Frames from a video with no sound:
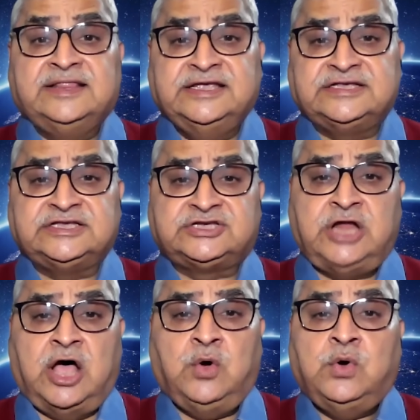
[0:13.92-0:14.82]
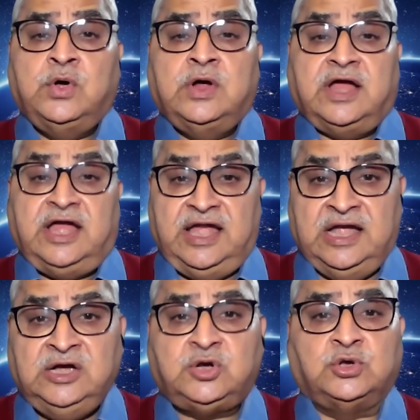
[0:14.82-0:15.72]
This is now
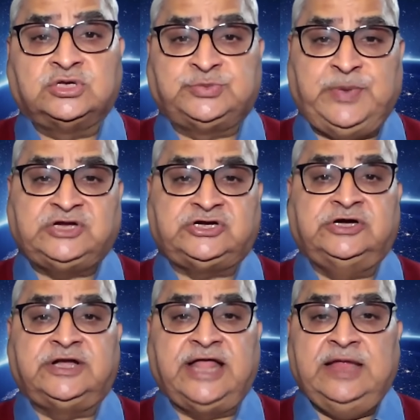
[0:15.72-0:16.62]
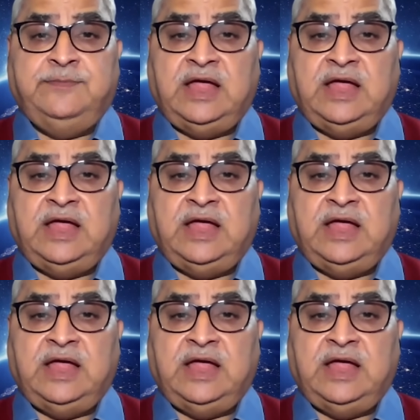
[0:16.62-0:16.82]
introspection time